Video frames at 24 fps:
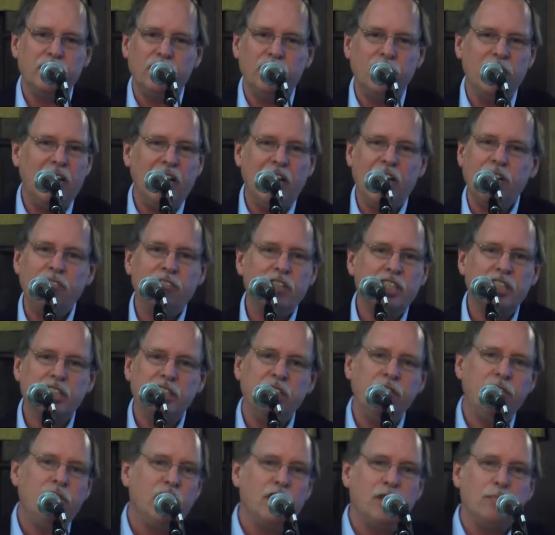for the
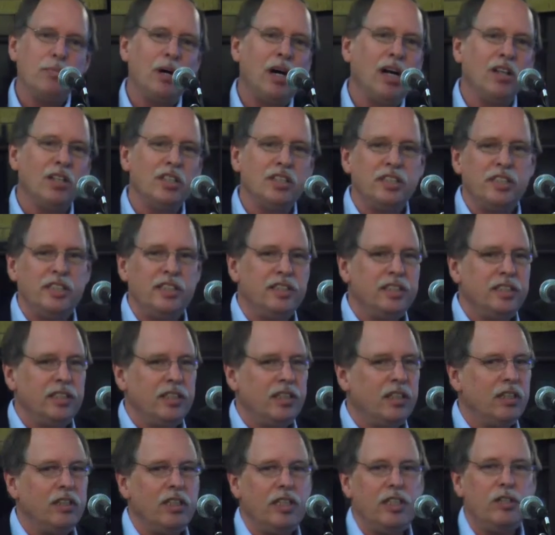advocacy for the policies
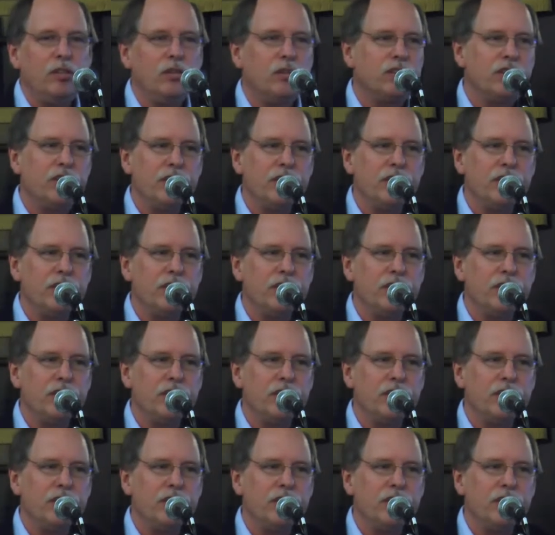and the legal